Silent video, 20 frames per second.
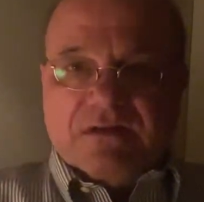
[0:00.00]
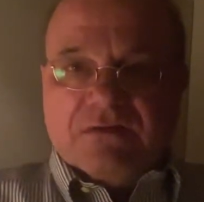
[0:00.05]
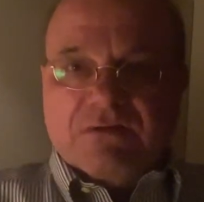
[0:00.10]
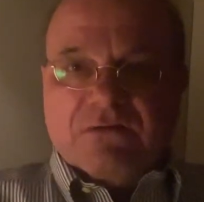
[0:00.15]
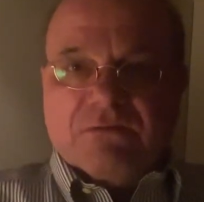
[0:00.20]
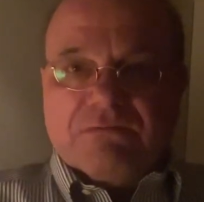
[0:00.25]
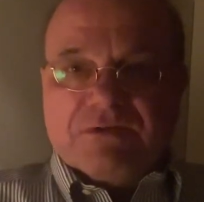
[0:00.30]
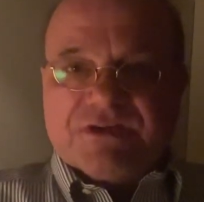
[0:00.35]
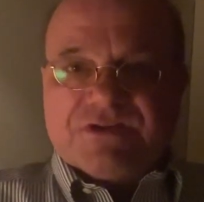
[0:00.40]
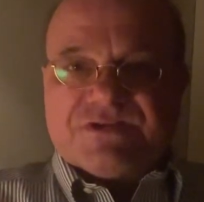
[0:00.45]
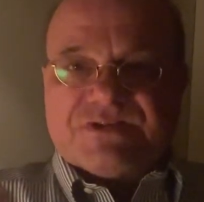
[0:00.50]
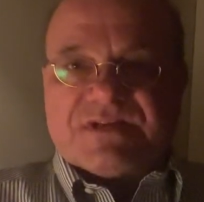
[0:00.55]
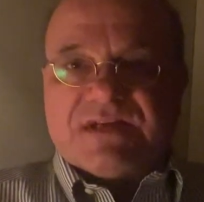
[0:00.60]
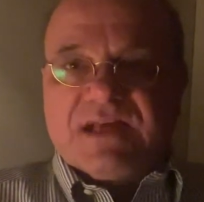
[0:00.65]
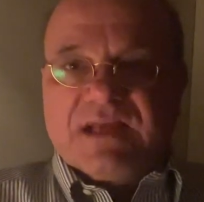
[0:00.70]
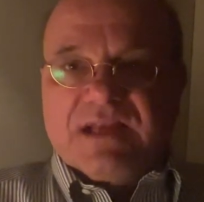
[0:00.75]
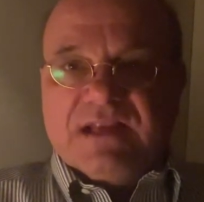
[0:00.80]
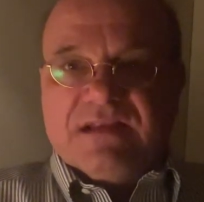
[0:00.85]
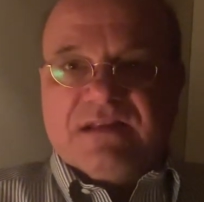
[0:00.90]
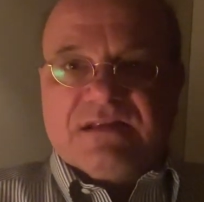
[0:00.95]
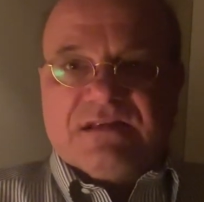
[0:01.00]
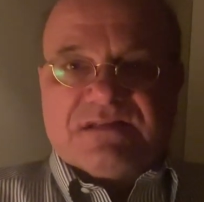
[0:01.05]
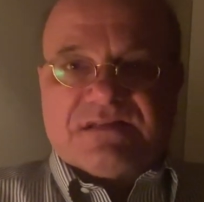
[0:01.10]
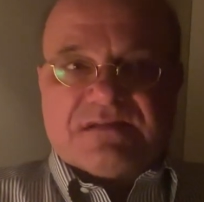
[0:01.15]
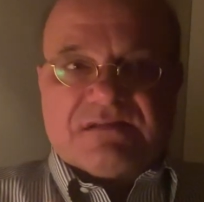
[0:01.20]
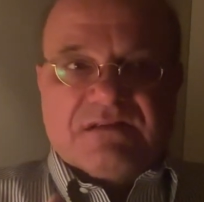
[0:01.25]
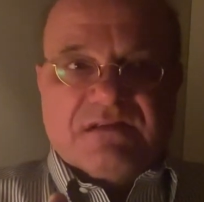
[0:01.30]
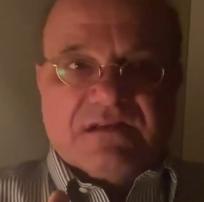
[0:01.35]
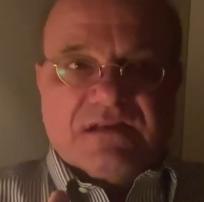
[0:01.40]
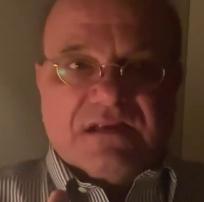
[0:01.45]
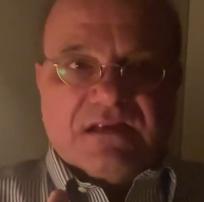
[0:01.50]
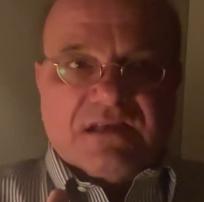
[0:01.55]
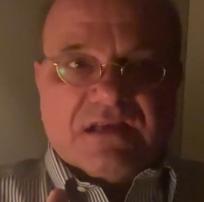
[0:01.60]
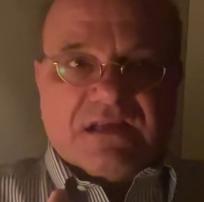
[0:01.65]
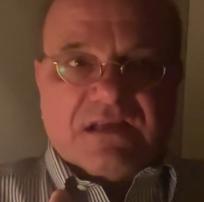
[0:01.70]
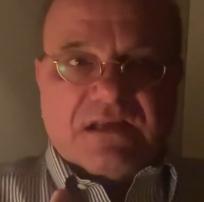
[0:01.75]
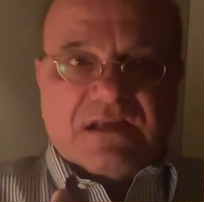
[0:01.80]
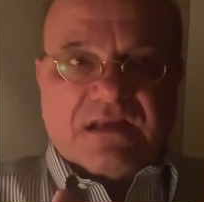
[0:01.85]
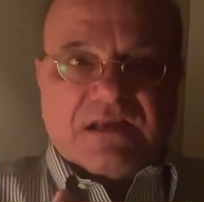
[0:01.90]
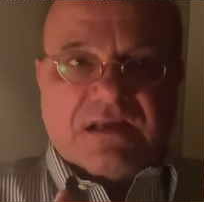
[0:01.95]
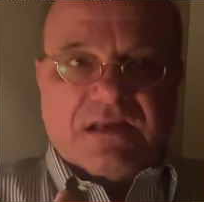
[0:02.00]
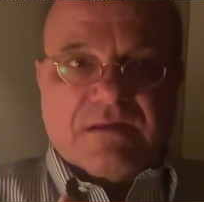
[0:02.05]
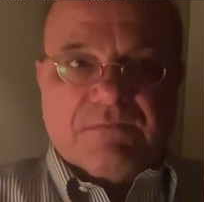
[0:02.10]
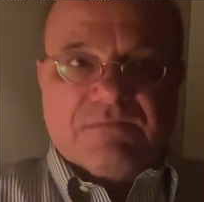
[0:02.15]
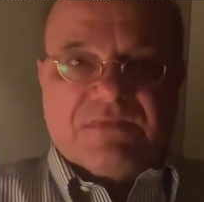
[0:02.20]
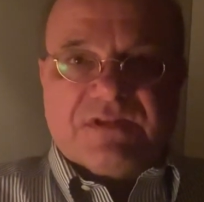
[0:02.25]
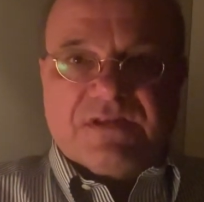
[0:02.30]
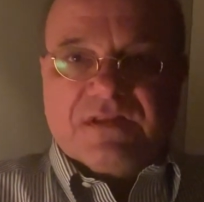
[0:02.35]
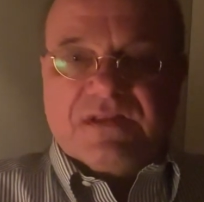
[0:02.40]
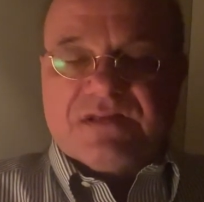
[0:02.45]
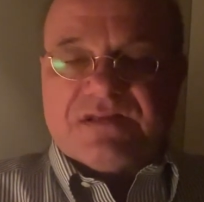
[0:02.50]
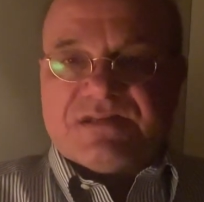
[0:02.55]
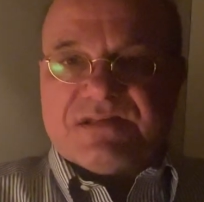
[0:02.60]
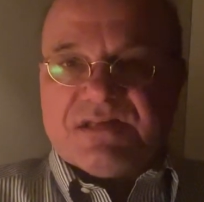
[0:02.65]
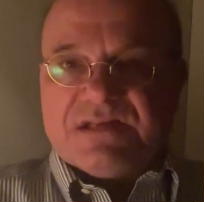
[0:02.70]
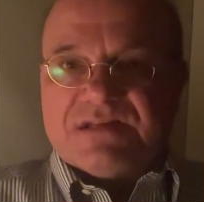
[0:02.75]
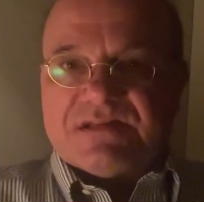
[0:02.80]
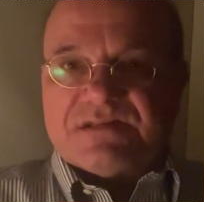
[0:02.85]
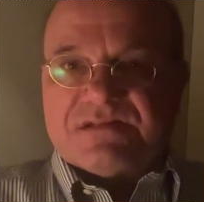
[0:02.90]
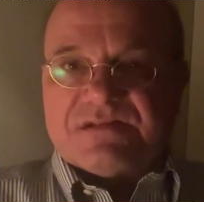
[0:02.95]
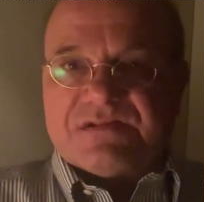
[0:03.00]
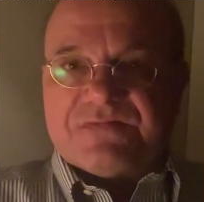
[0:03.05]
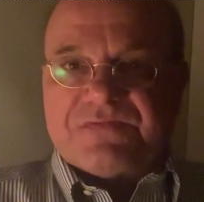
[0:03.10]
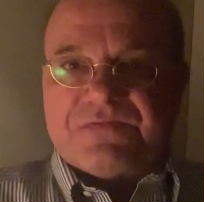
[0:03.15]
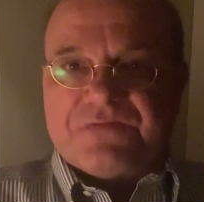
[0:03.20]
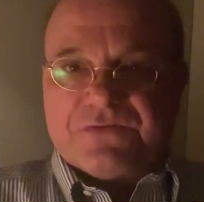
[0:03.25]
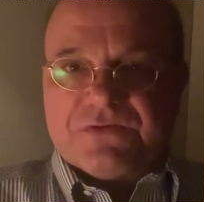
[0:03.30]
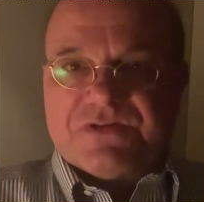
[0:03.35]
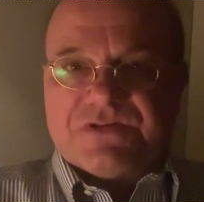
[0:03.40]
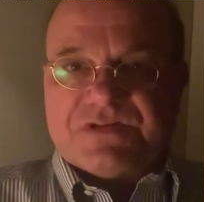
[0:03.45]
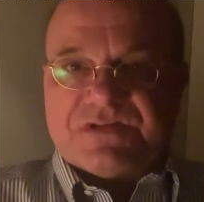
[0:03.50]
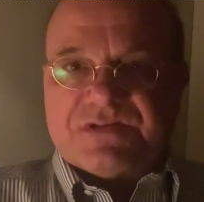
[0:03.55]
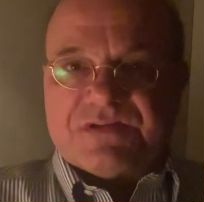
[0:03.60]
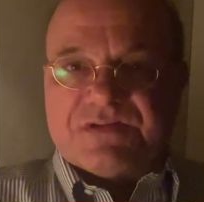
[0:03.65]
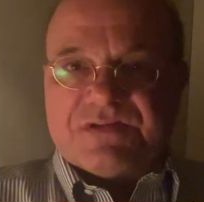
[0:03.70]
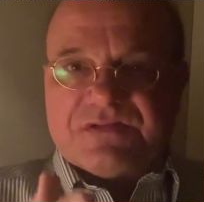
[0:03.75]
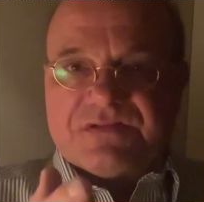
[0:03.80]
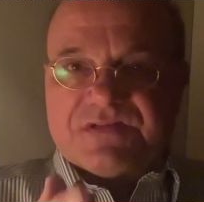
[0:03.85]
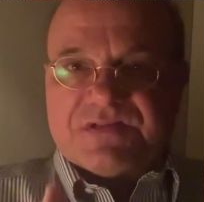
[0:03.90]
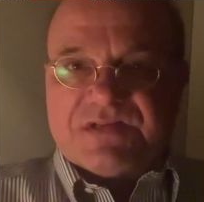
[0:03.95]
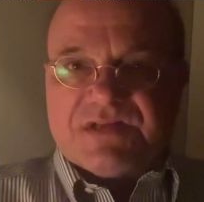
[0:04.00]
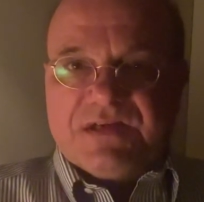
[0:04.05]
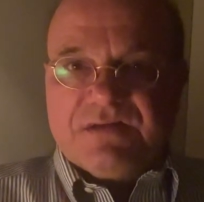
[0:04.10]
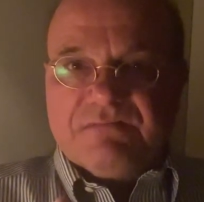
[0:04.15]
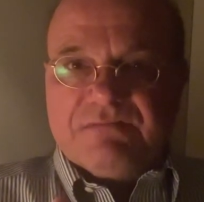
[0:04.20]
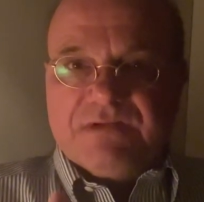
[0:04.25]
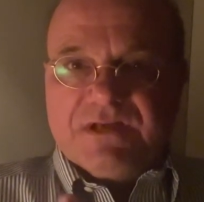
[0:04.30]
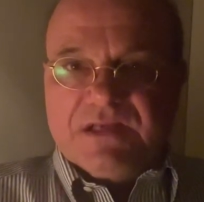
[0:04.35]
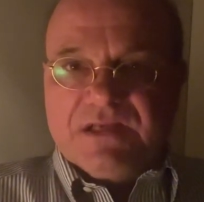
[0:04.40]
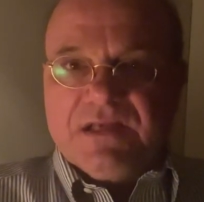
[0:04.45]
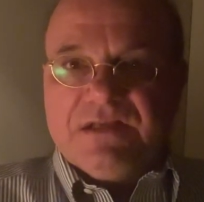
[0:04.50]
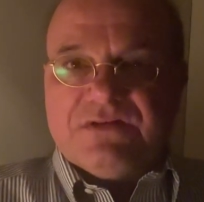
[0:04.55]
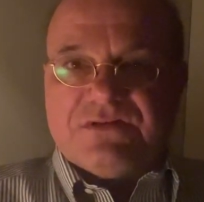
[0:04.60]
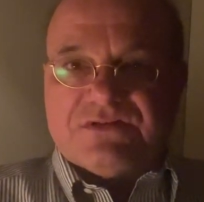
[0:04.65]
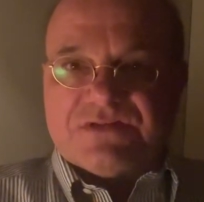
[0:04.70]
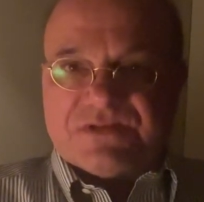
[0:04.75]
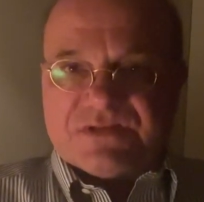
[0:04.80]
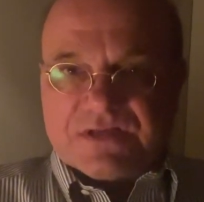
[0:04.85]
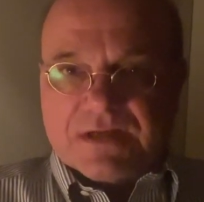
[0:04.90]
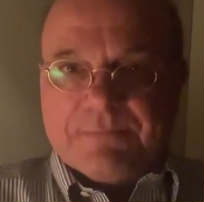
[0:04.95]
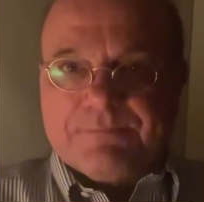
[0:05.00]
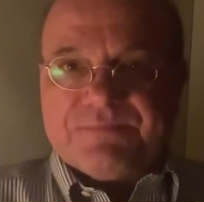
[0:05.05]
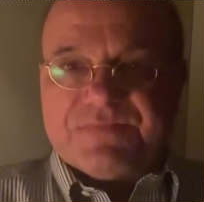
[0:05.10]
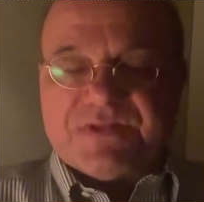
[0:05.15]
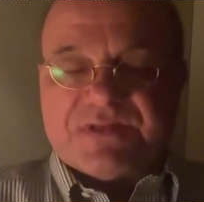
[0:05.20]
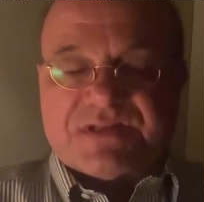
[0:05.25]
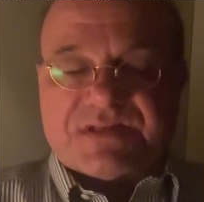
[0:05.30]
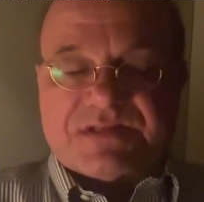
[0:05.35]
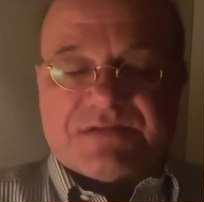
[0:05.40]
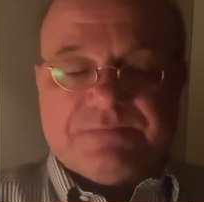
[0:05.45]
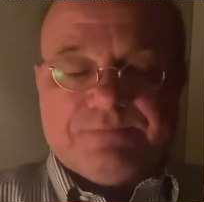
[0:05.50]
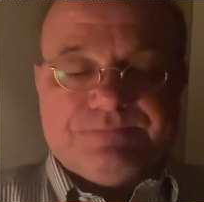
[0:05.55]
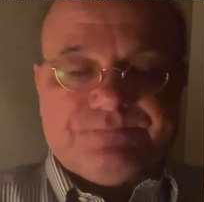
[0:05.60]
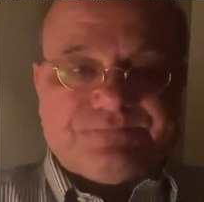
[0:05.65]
know which side is going to come to their senses first to say we need to stop this.